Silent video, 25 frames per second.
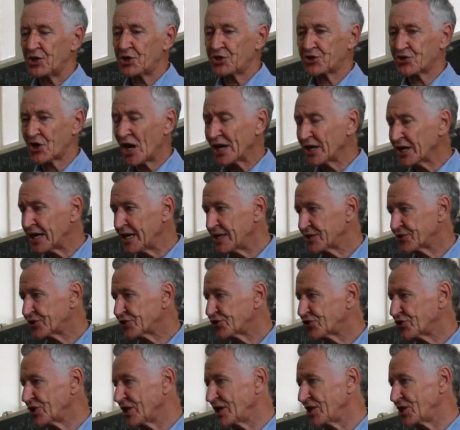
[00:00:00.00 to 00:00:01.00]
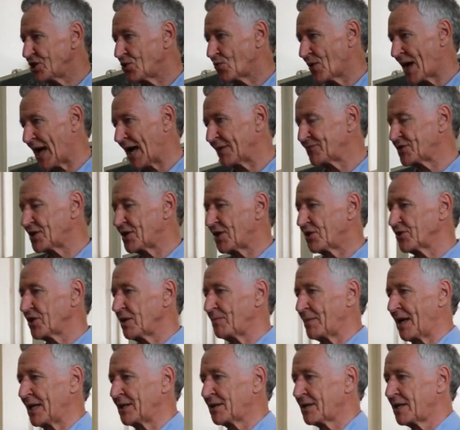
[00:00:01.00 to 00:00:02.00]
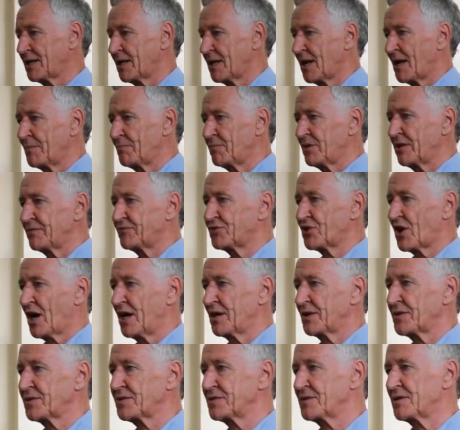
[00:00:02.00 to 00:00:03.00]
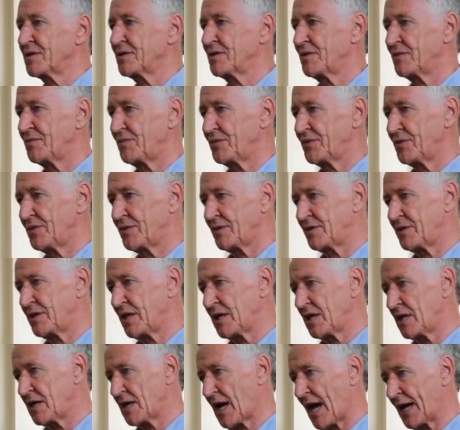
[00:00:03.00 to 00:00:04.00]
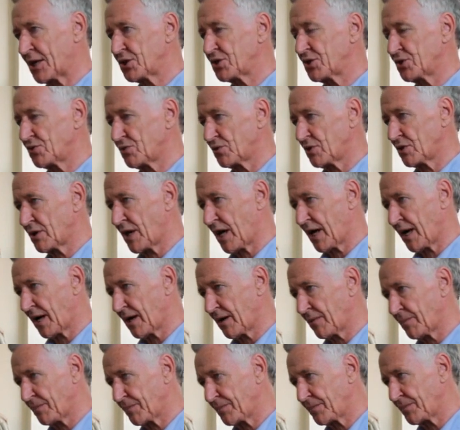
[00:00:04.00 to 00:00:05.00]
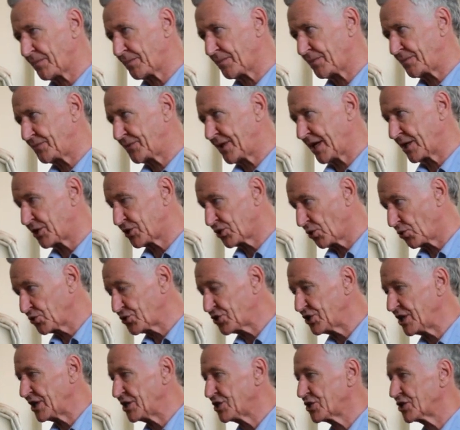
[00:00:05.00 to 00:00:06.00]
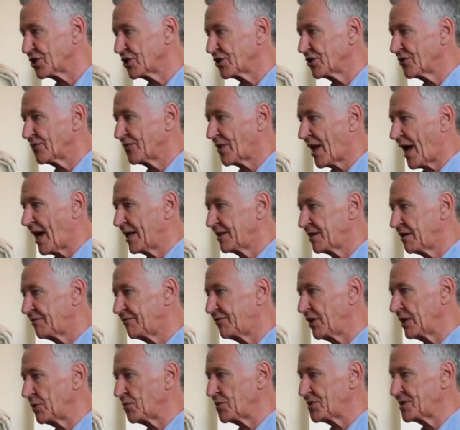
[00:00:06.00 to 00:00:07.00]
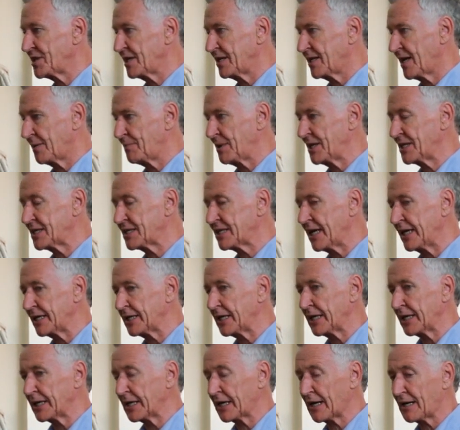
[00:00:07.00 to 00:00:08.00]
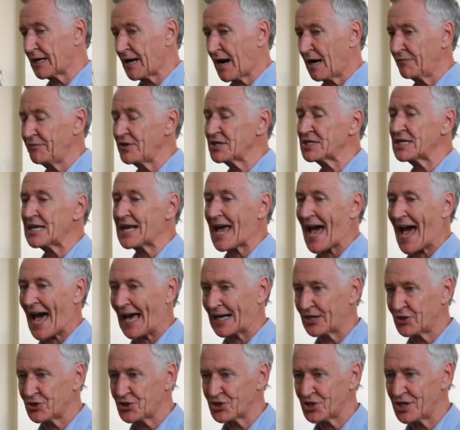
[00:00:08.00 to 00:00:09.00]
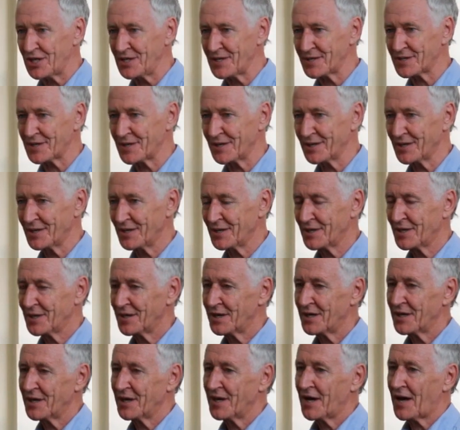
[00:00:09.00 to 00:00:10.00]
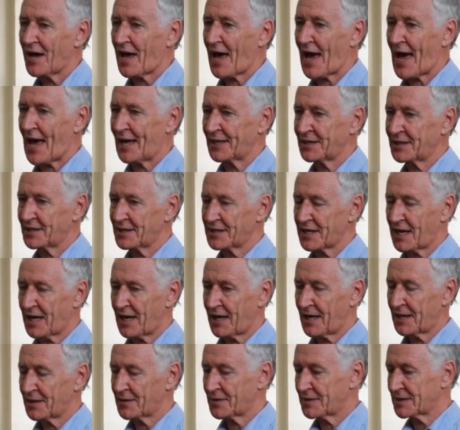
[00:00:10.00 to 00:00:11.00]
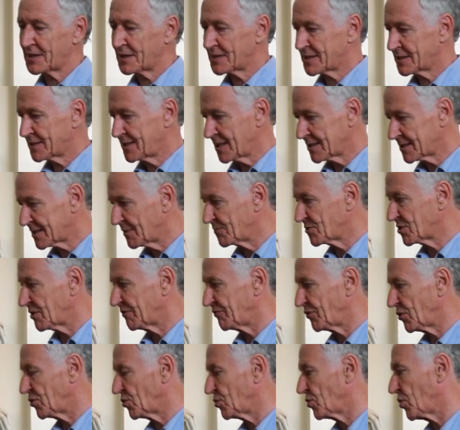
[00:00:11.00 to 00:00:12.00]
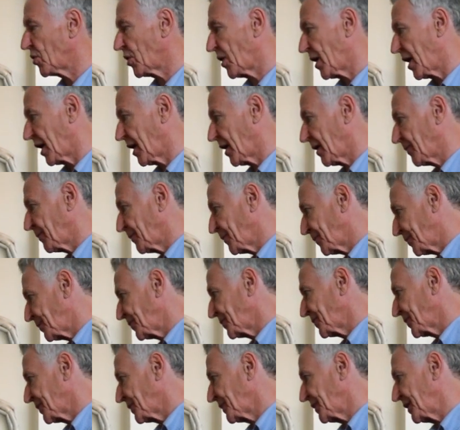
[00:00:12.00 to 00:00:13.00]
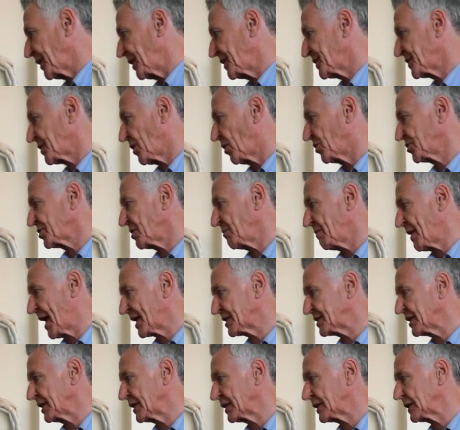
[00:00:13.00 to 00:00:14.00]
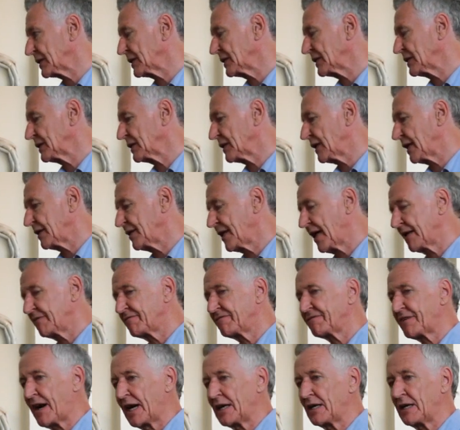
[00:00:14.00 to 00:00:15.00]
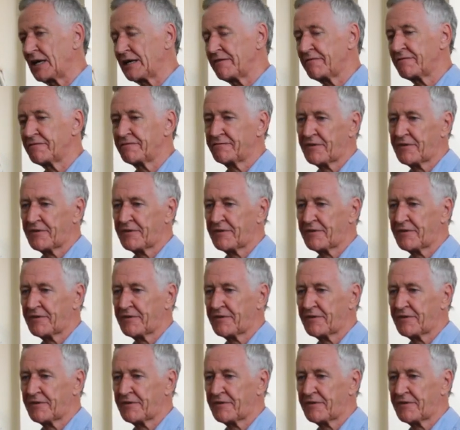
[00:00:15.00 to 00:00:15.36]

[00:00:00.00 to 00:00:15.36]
Drug history, you have to document the number of drugs, the actual, their dosage, and the frequency they've been taking. Obviously allergies and systems review is automatic, and then finally